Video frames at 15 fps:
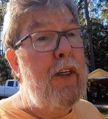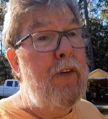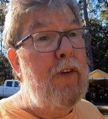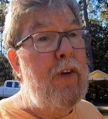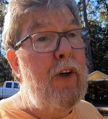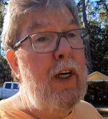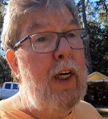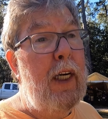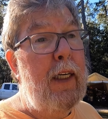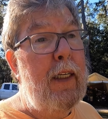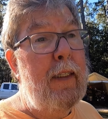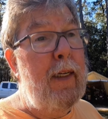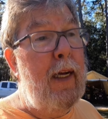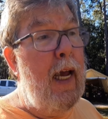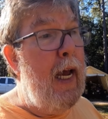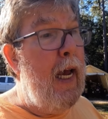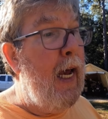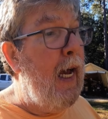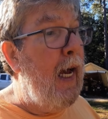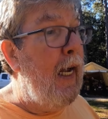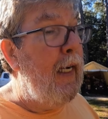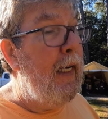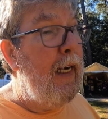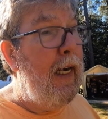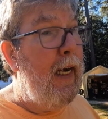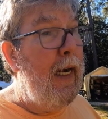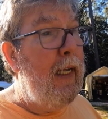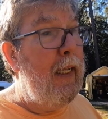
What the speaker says: concerning. And